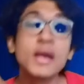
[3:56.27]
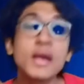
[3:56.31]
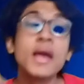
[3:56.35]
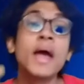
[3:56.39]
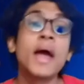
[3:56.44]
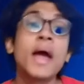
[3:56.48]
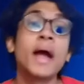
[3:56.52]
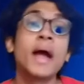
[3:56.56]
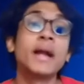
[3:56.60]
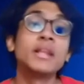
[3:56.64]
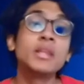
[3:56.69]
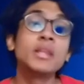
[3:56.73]

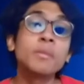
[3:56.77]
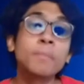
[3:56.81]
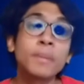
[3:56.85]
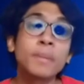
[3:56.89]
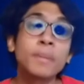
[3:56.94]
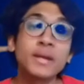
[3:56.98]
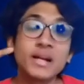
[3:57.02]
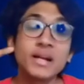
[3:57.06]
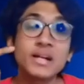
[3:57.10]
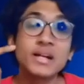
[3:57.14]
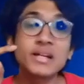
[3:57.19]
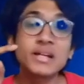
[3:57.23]
And the
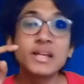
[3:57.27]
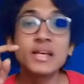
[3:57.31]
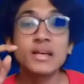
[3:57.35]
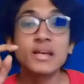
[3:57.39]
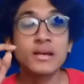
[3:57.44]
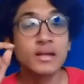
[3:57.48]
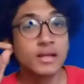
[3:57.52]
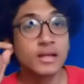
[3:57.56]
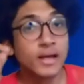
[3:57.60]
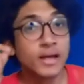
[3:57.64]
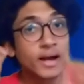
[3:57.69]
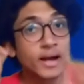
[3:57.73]
penalty,
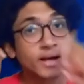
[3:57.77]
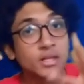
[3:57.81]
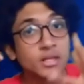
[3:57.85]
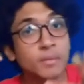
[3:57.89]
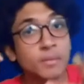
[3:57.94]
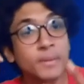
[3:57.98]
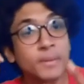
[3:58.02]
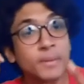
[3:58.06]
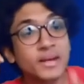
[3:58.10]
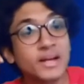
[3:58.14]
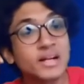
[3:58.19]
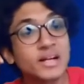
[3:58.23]

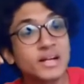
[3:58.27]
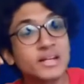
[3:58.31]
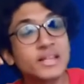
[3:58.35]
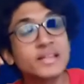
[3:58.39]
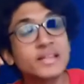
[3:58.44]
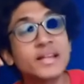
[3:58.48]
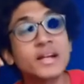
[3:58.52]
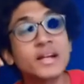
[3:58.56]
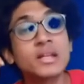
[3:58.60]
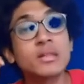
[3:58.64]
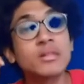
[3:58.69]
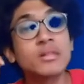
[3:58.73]

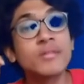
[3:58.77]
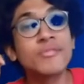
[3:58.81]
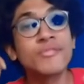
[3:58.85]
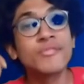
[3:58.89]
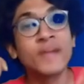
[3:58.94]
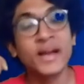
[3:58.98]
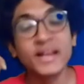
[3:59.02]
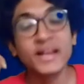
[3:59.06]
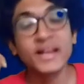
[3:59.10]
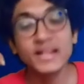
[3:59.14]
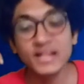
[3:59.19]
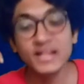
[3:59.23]
that is the
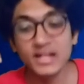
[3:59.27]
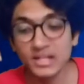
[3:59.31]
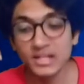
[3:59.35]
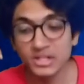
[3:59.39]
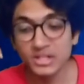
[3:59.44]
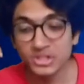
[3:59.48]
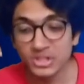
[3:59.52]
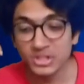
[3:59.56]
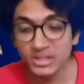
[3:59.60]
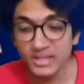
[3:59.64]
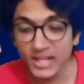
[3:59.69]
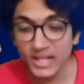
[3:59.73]
fine
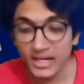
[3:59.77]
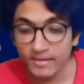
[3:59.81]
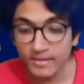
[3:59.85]
condition, that